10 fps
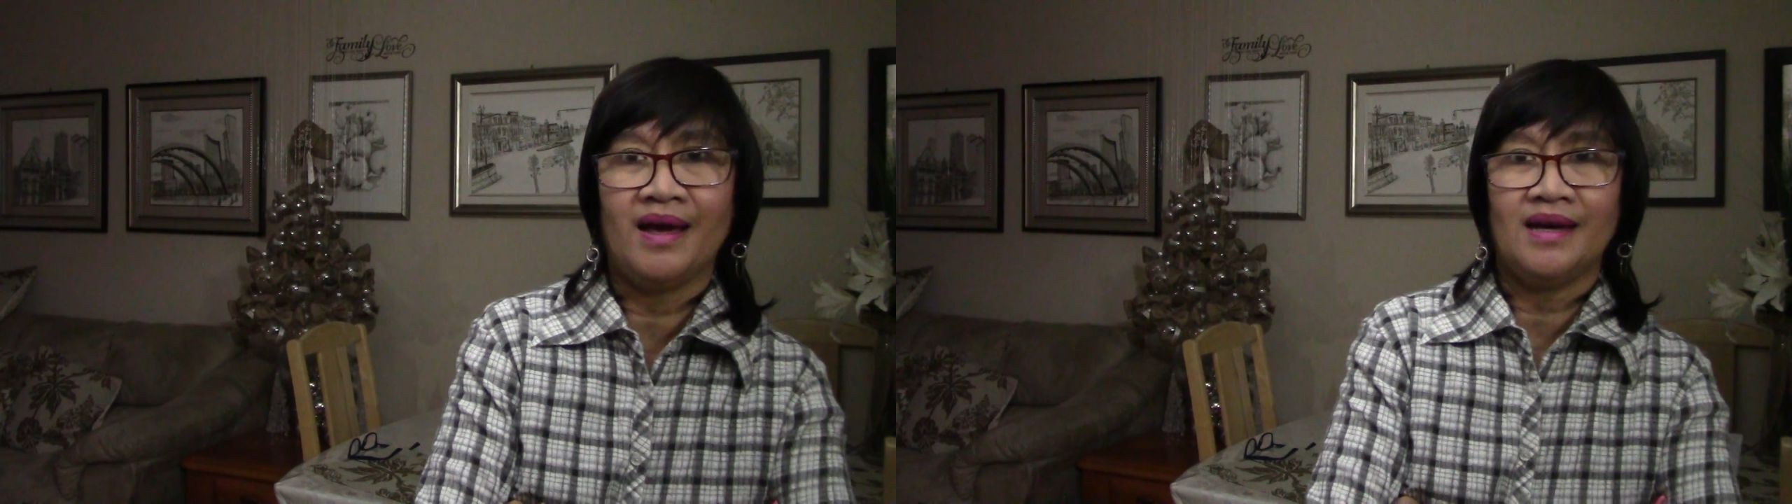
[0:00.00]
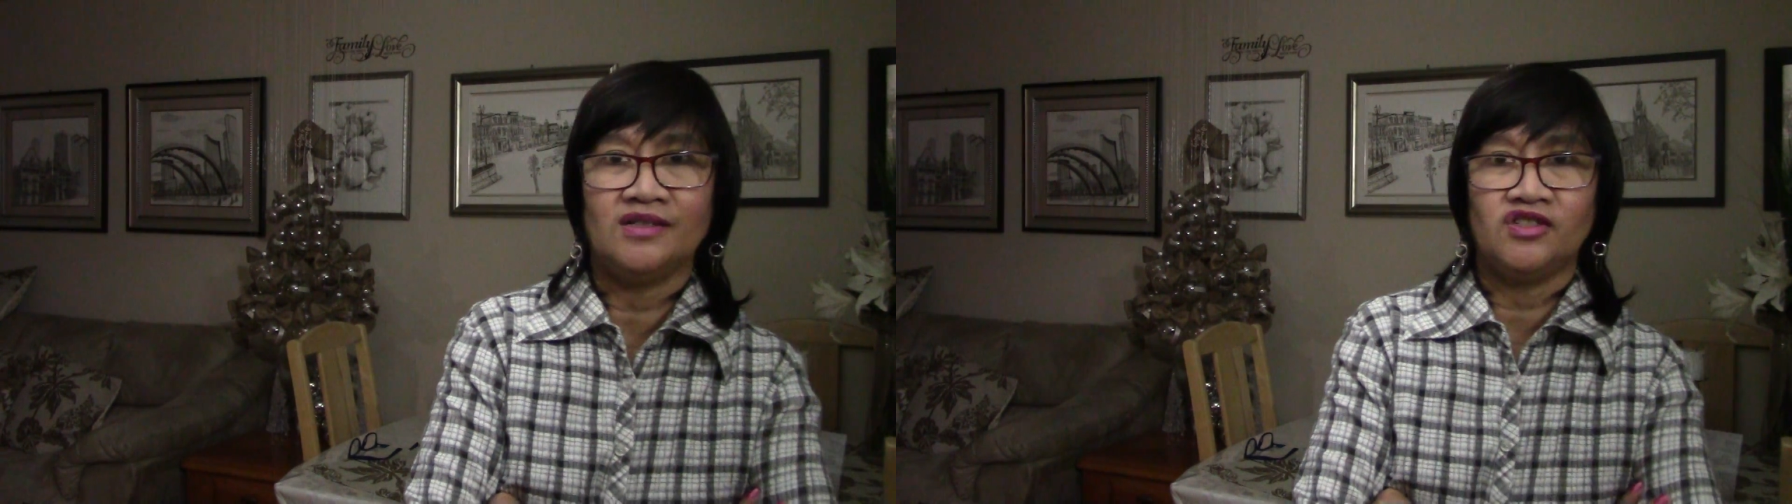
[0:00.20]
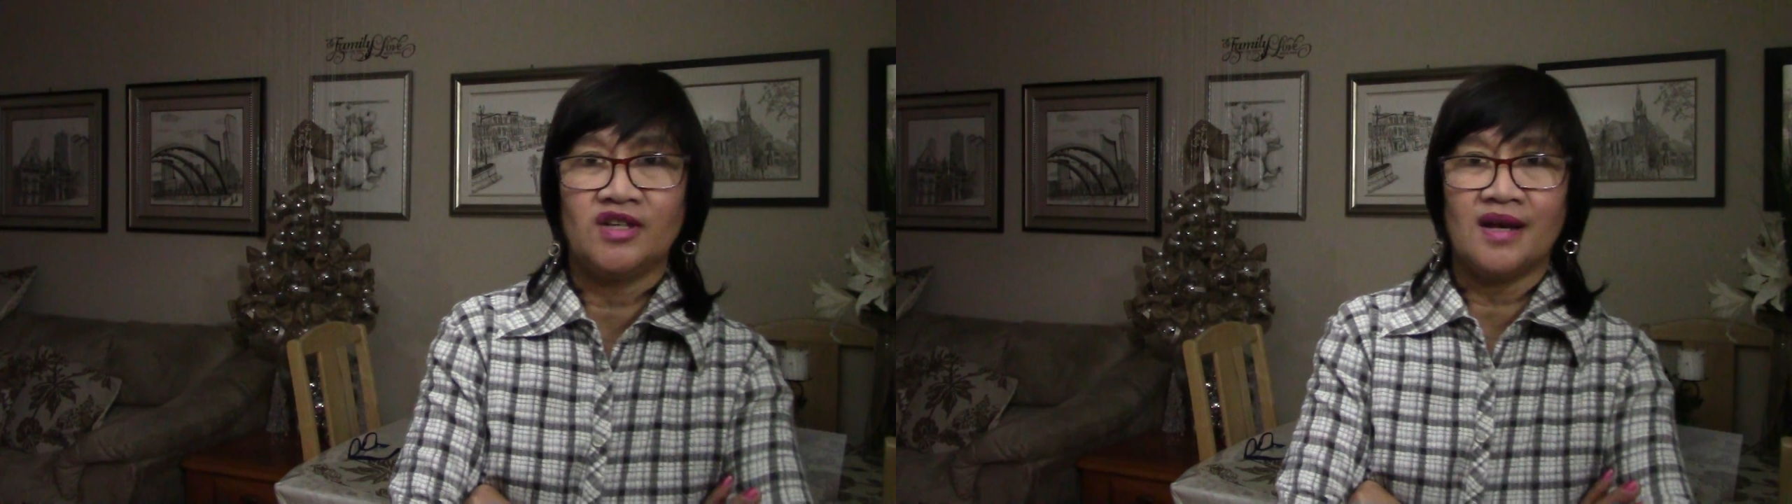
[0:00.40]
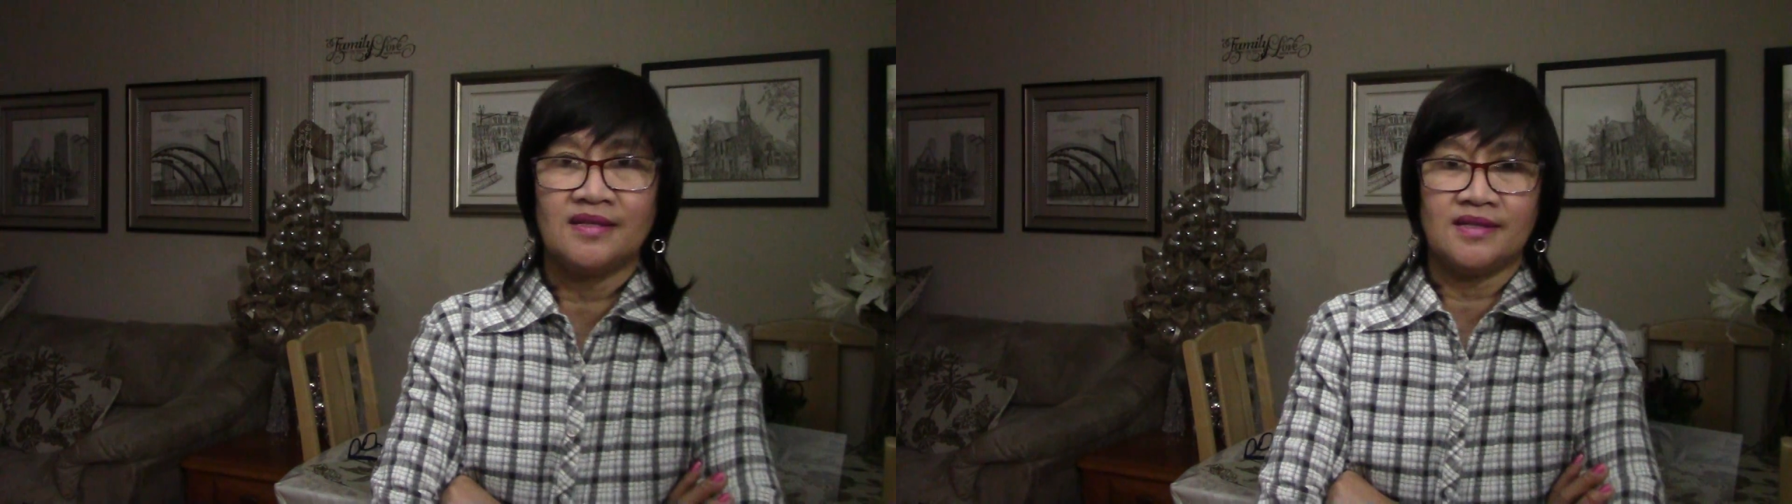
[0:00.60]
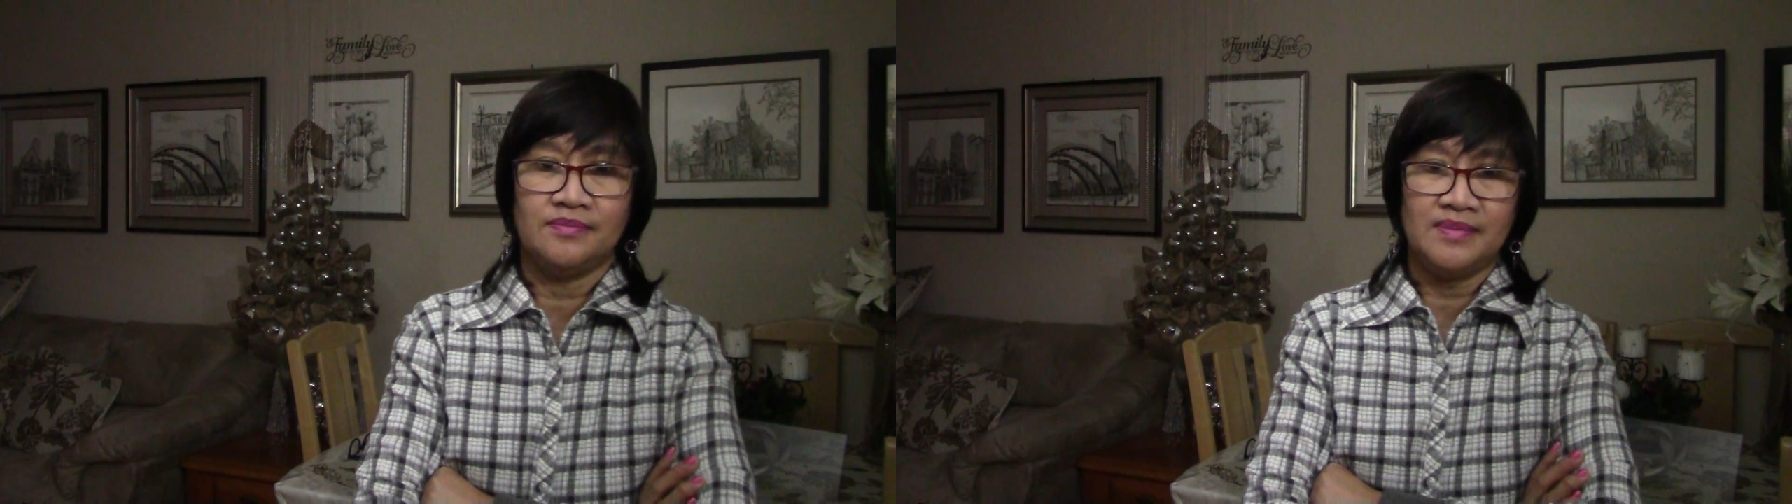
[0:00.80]

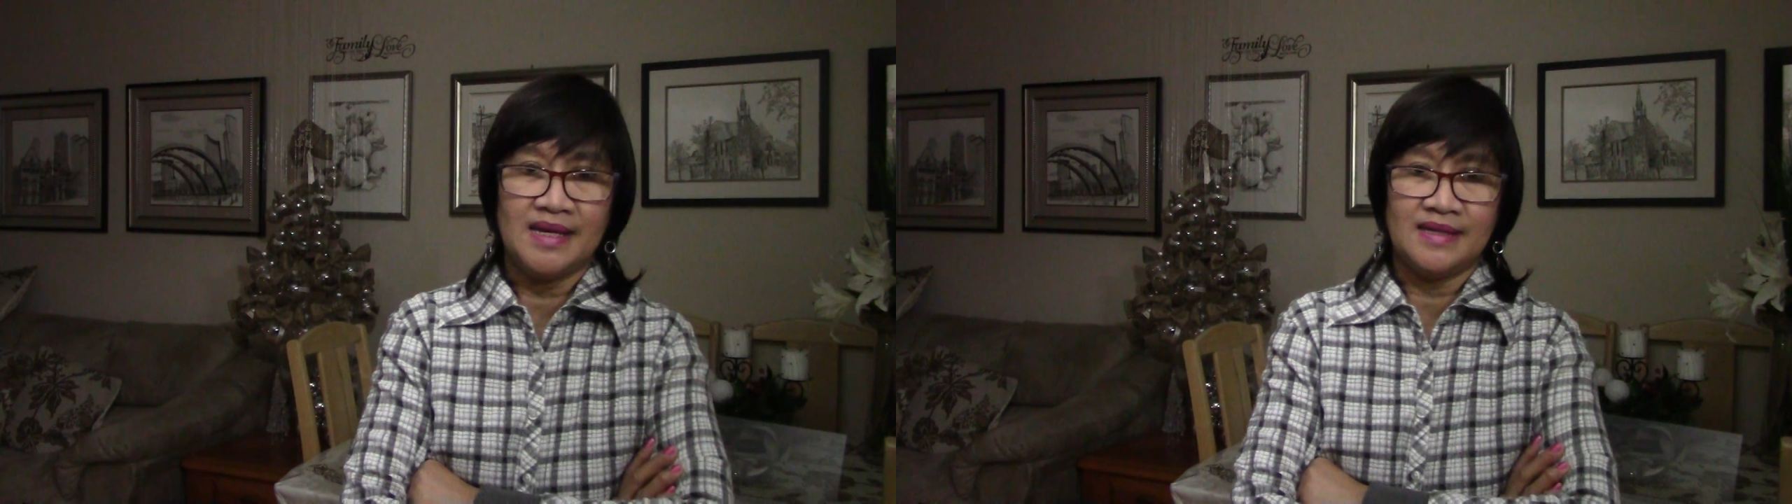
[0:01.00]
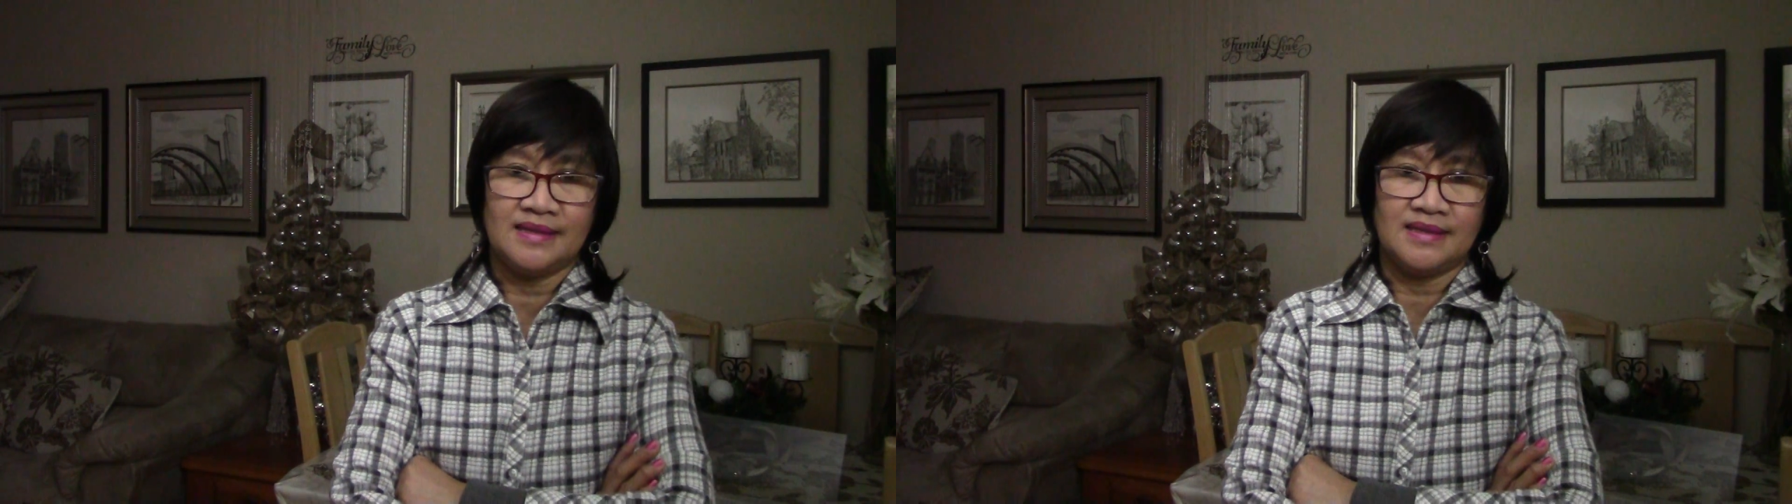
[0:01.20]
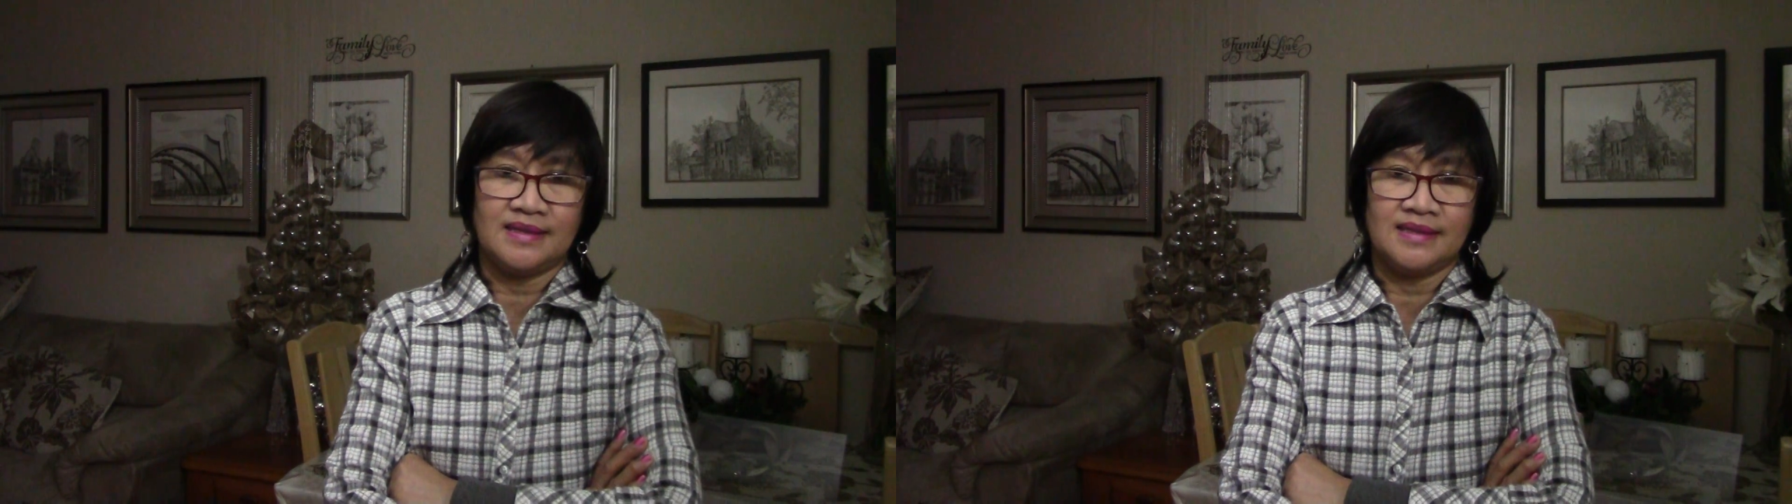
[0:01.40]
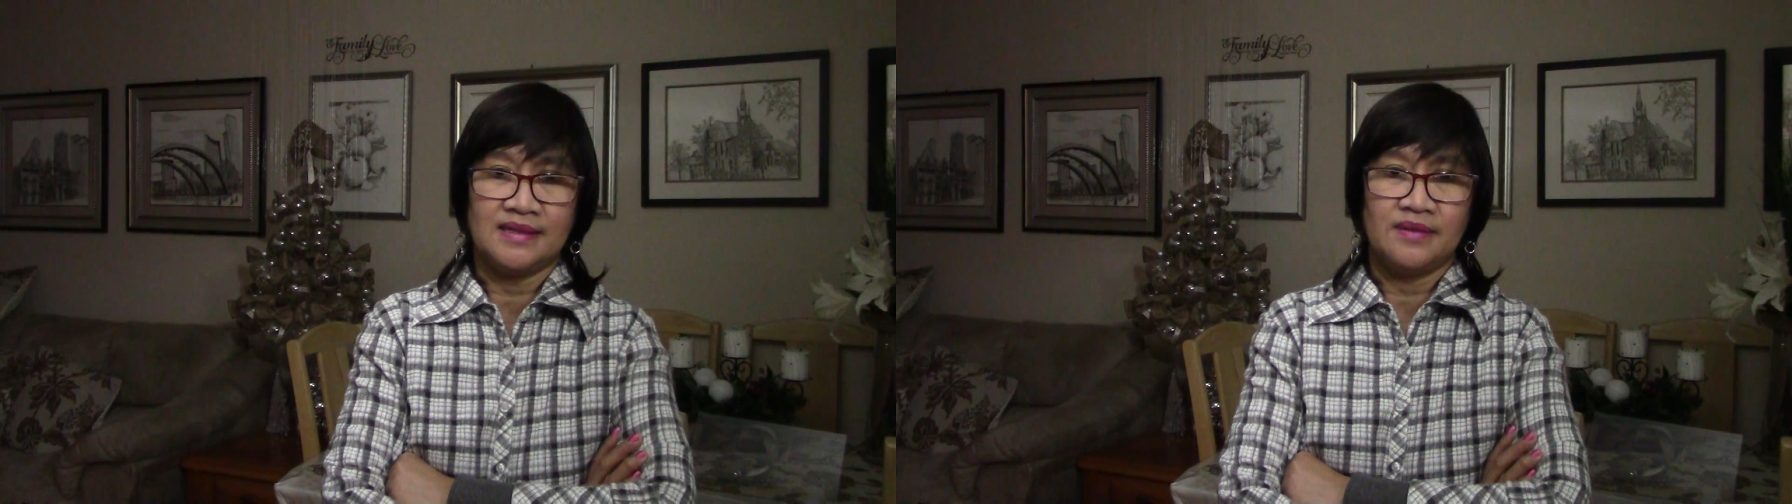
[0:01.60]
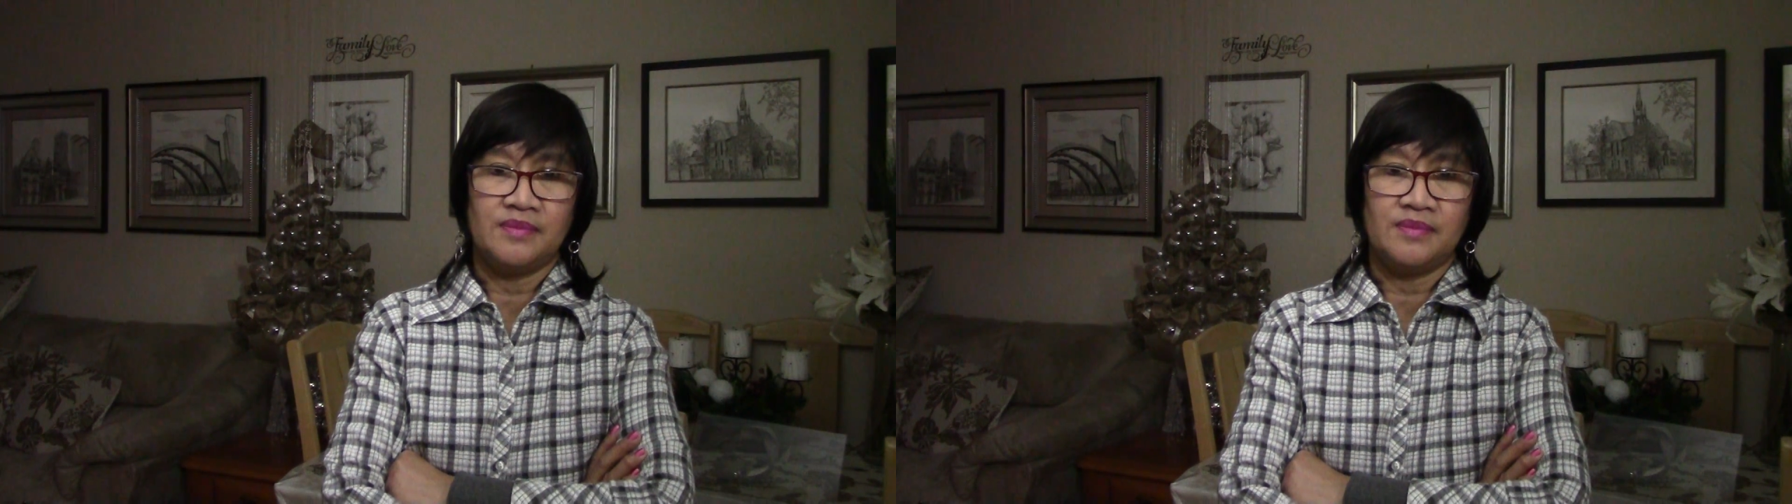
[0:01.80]
unjust means